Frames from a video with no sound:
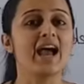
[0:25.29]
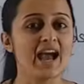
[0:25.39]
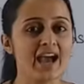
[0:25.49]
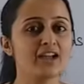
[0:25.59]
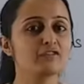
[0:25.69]

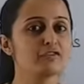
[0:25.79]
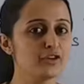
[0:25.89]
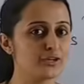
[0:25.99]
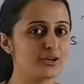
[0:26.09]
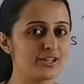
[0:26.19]
and
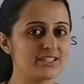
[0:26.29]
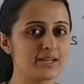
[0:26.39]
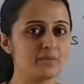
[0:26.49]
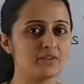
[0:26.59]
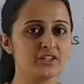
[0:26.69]
full
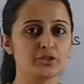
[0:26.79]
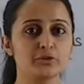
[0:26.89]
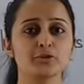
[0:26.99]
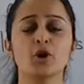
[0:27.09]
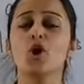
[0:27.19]
concept
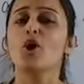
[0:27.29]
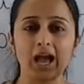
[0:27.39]
videos